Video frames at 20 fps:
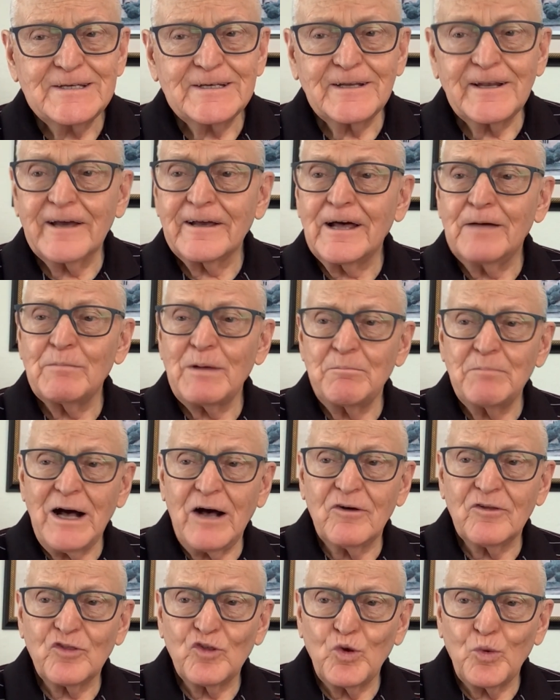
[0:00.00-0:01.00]
and I got my
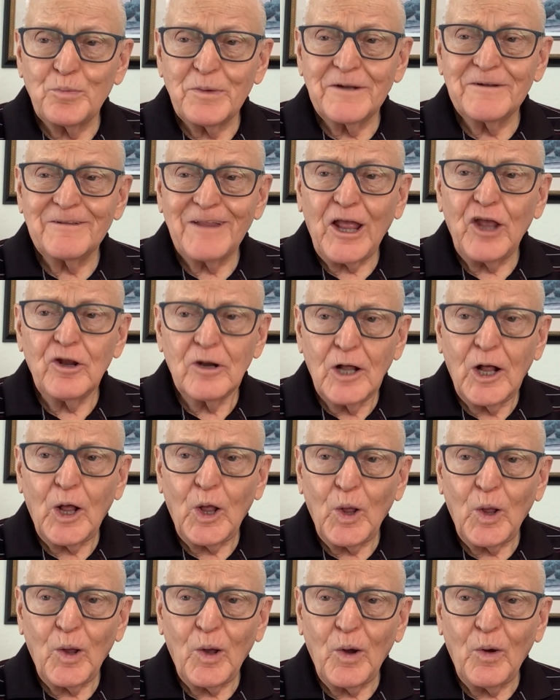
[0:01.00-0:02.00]
mouth open, you know,
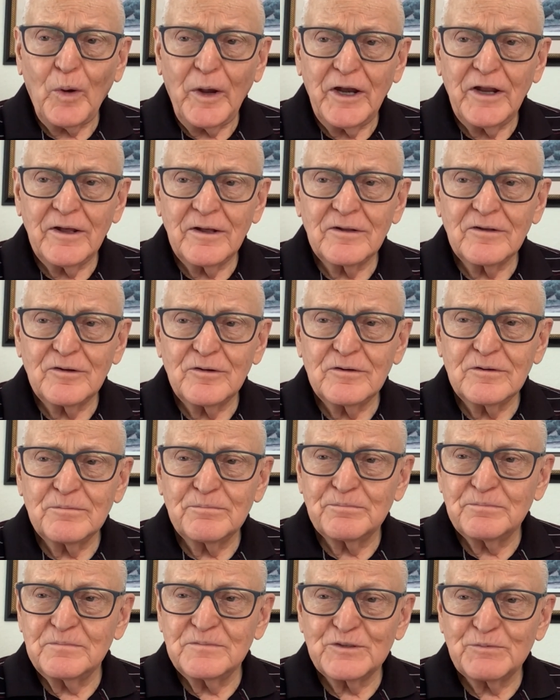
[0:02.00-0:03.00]
waiting to
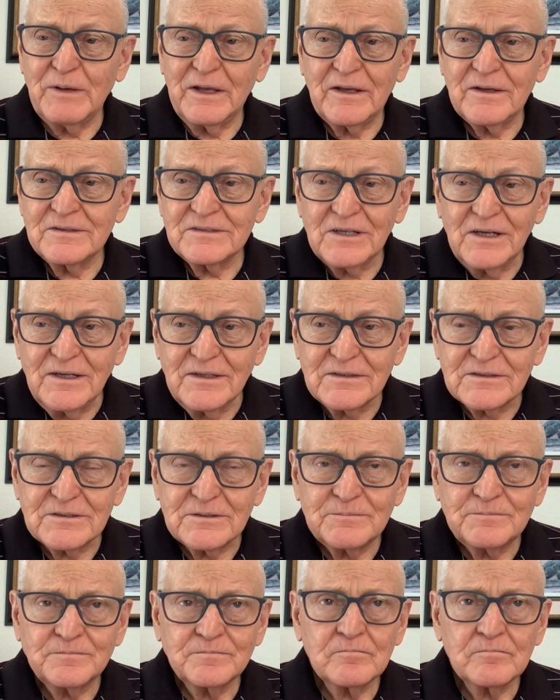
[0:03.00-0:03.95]
speak in tongues.